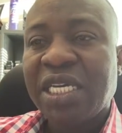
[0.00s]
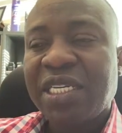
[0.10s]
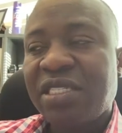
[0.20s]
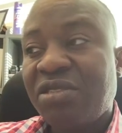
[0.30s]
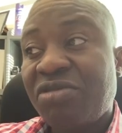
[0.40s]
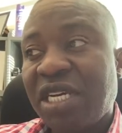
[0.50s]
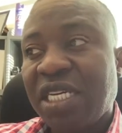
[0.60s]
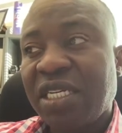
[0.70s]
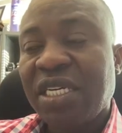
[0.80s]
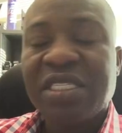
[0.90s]
is a
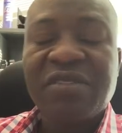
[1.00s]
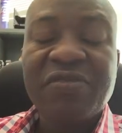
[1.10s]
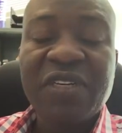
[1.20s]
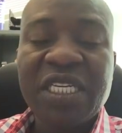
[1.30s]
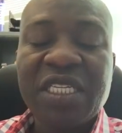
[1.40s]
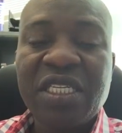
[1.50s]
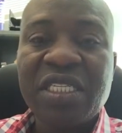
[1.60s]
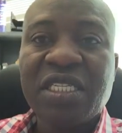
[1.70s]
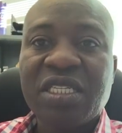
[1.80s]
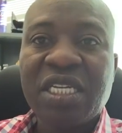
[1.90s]
drug as defined
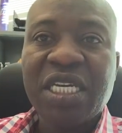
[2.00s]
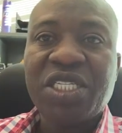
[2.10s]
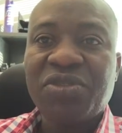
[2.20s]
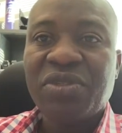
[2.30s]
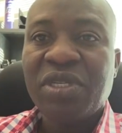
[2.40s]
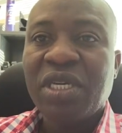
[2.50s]
in the statute,